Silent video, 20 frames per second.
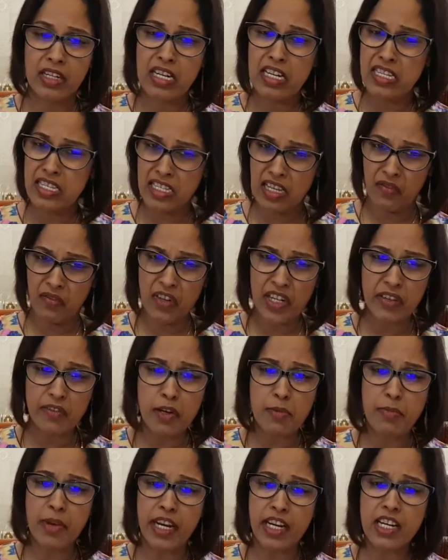Someone even
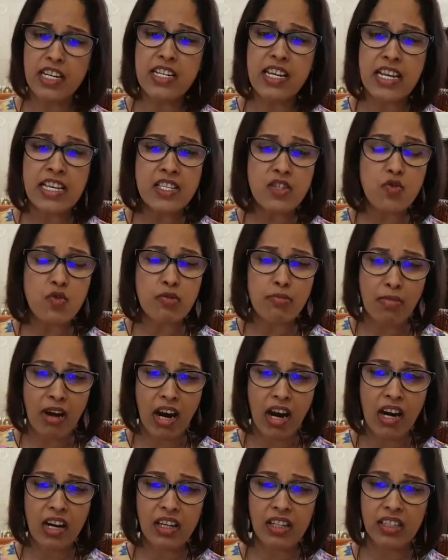made a dense
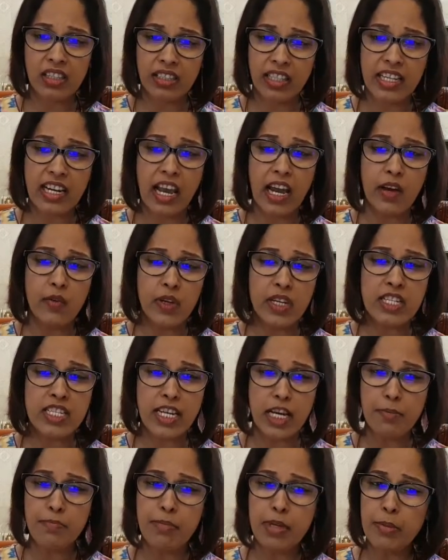remark that having
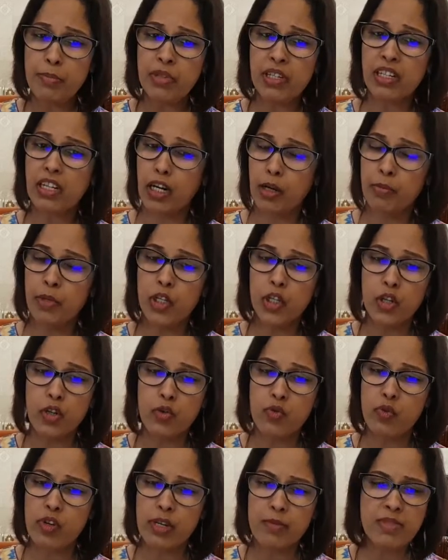dead people come in your
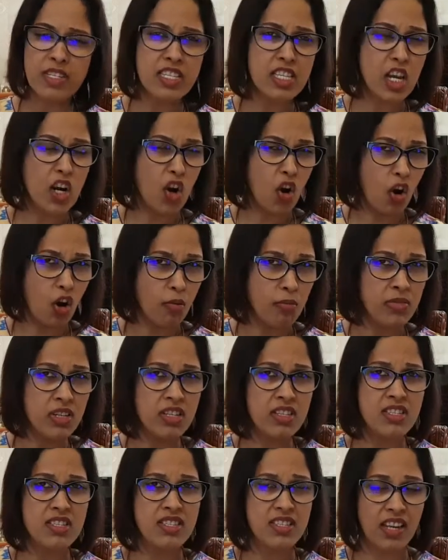dreams is an
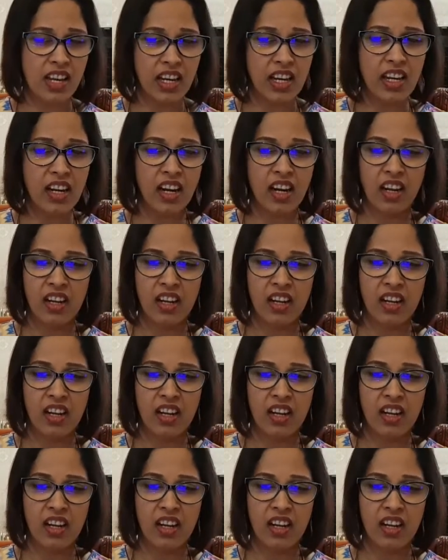ominous sign.